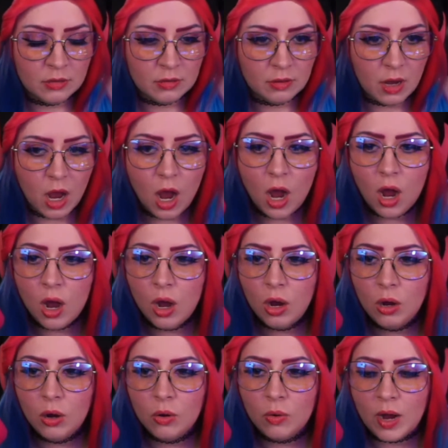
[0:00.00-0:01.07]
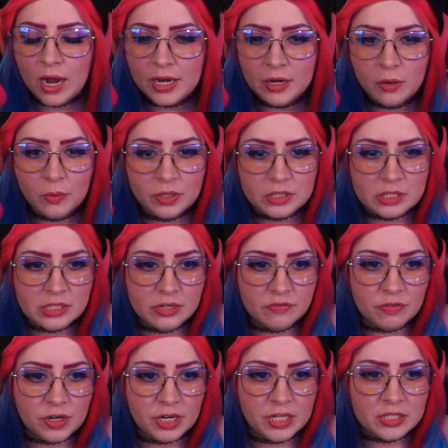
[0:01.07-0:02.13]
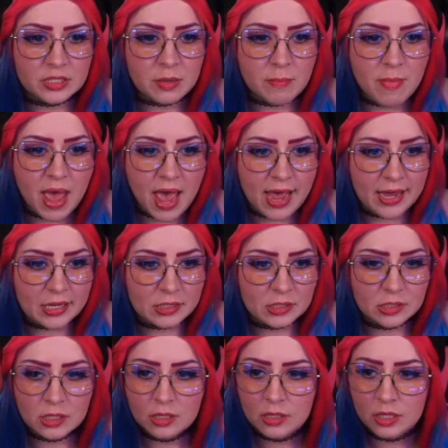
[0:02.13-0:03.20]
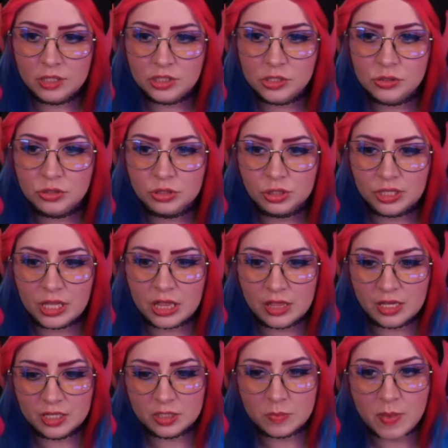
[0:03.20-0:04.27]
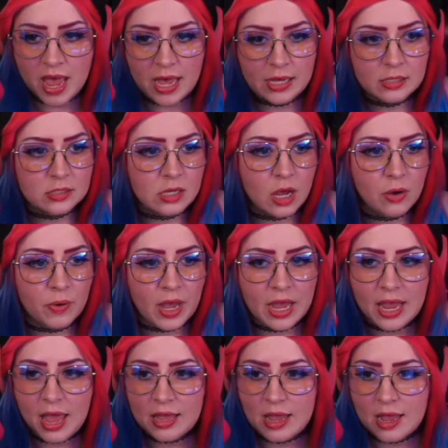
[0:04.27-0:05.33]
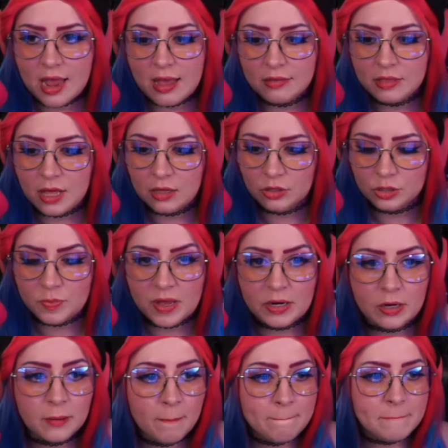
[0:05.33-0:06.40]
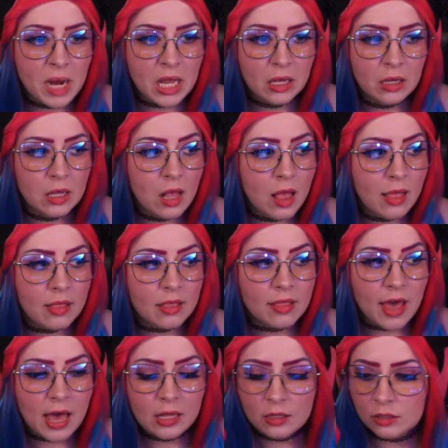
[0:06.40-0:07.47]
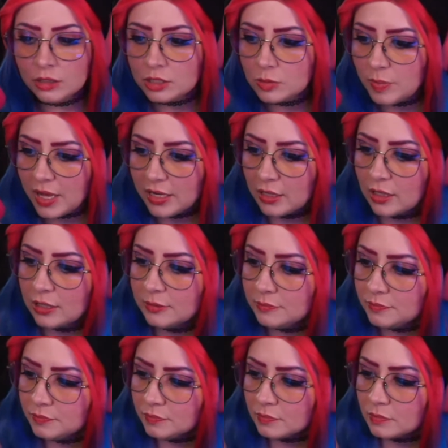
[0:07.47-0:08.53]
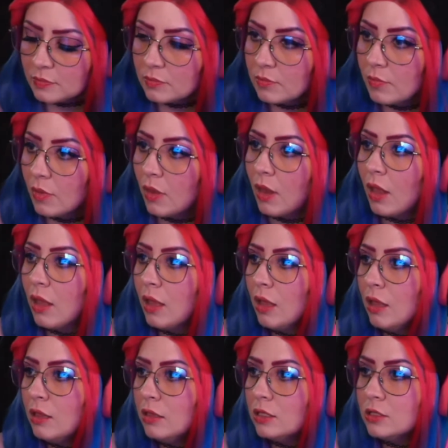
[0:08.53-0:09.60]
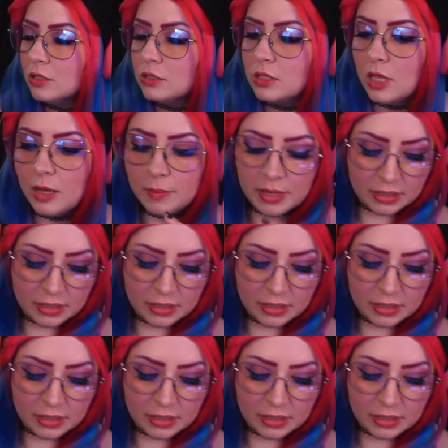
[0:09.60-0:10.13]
Oh, I know what's different. It's the mask. It's usually this mask. Okay, yeah. That looks better. That looks better. This looks a lot better.